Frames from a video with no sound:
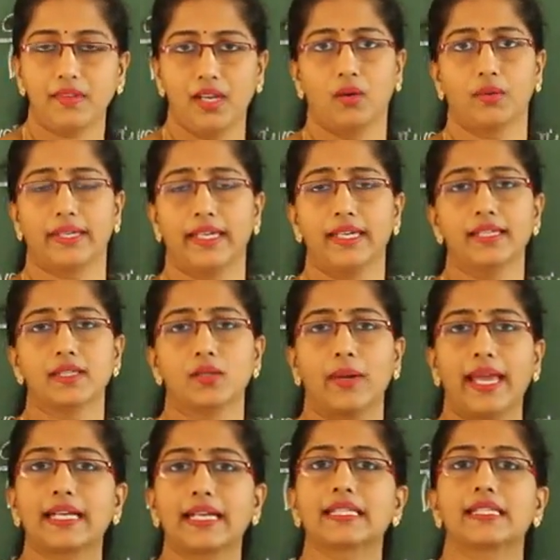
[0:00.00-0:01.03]
Okay, so
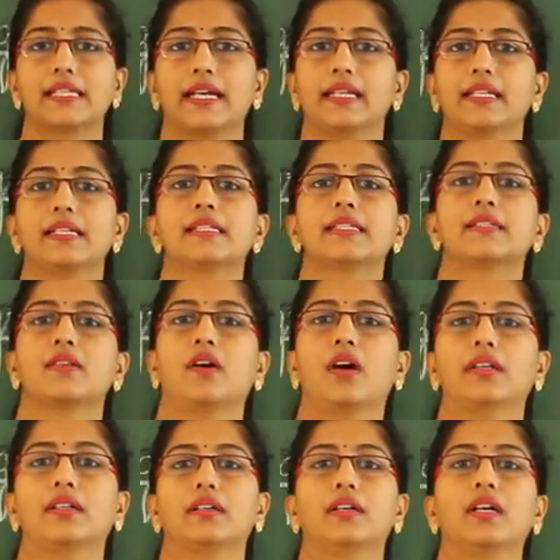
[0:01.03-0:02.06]
exine is
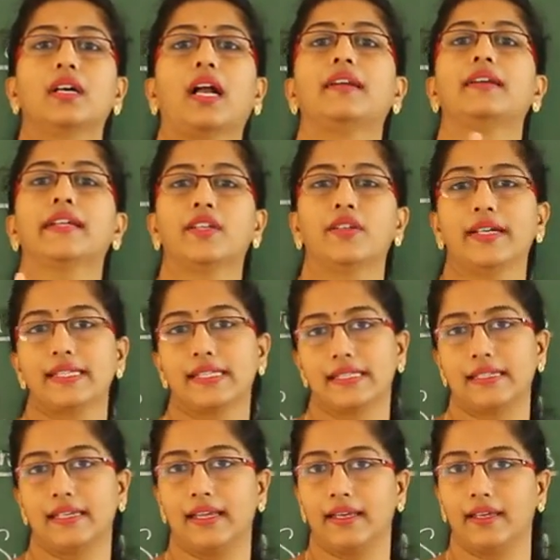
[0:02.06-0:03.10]
not a
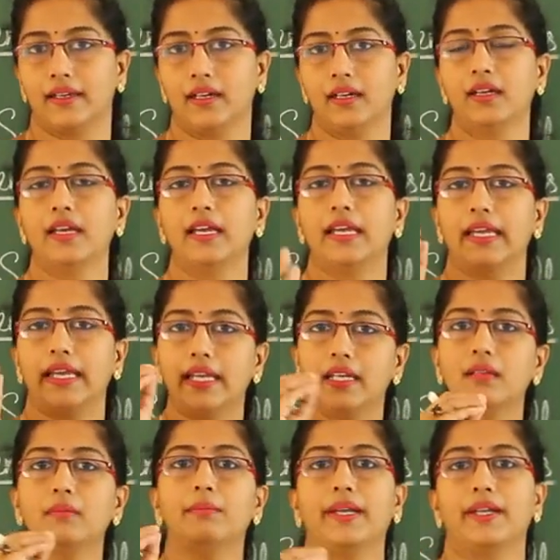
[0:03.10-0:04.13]
continuous layer.
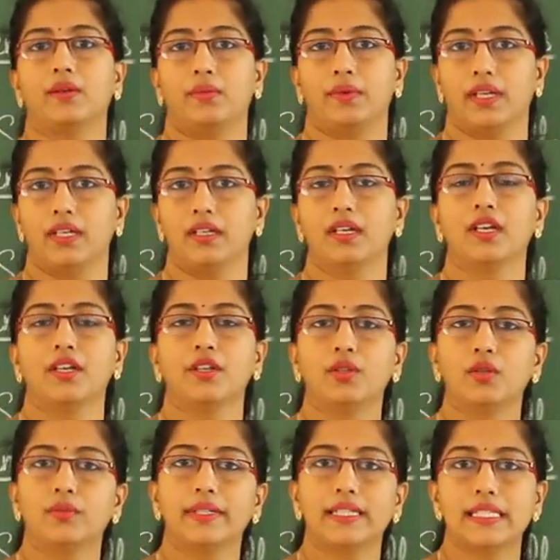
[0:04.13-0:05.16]
In between
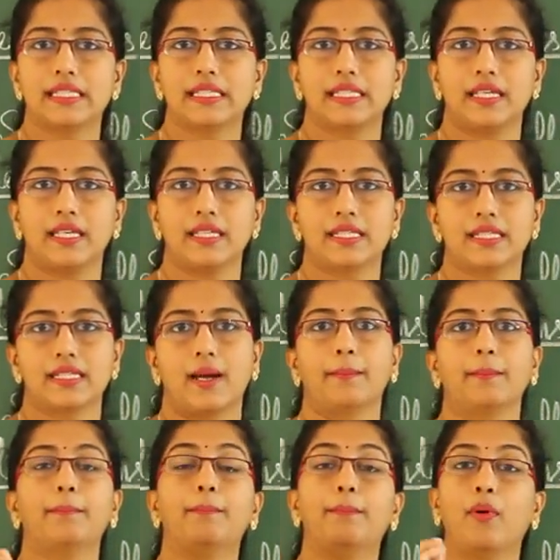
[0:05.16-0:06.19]
you will see
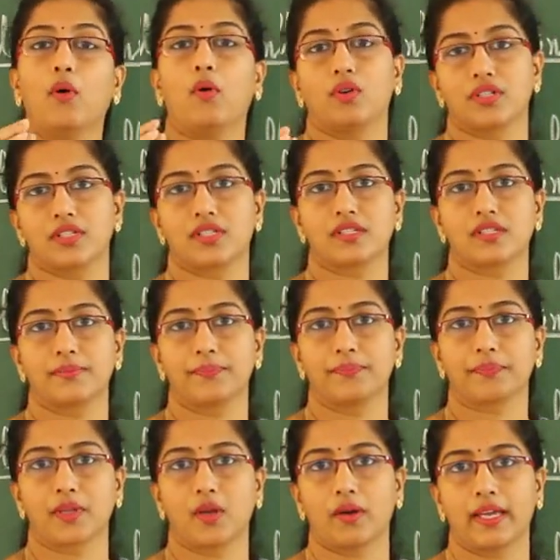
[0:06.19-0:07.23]
some pores.
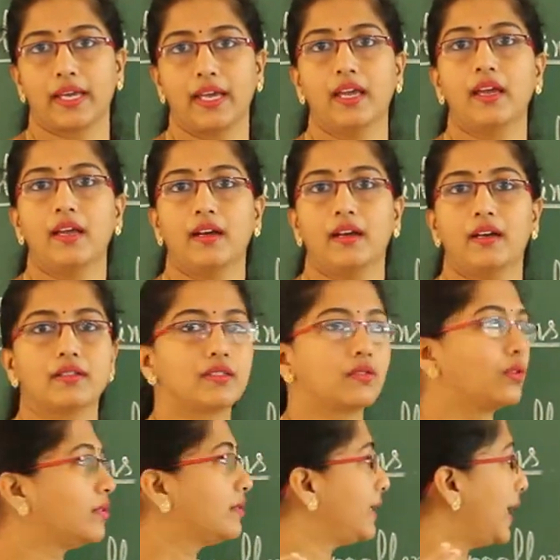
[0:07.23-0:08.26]
Okay,
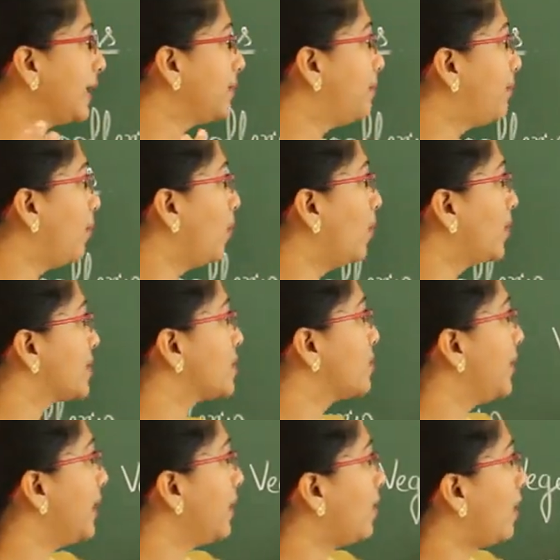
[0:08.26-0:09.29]
so that pores
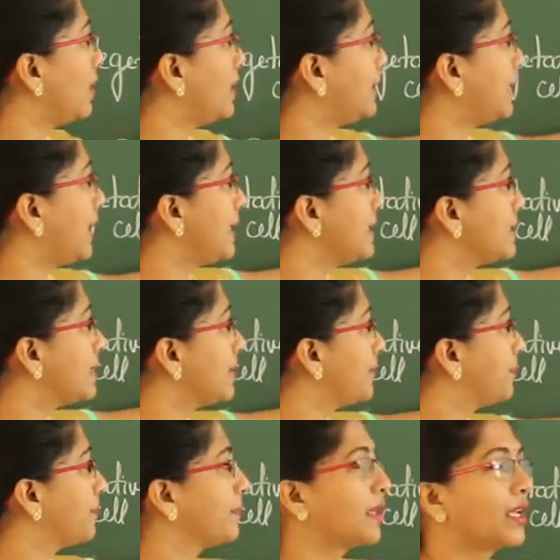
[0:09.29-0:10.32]
we call it as
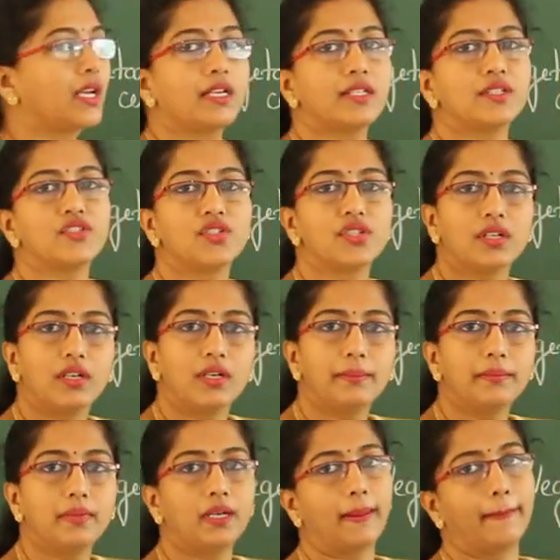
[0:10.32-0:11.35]
germ
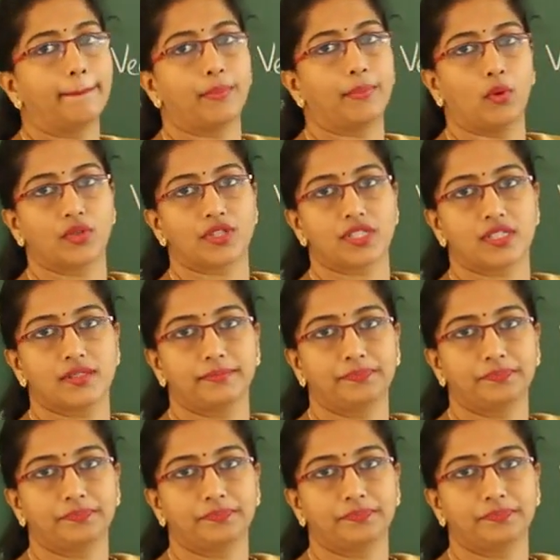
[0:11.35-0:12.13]
pores.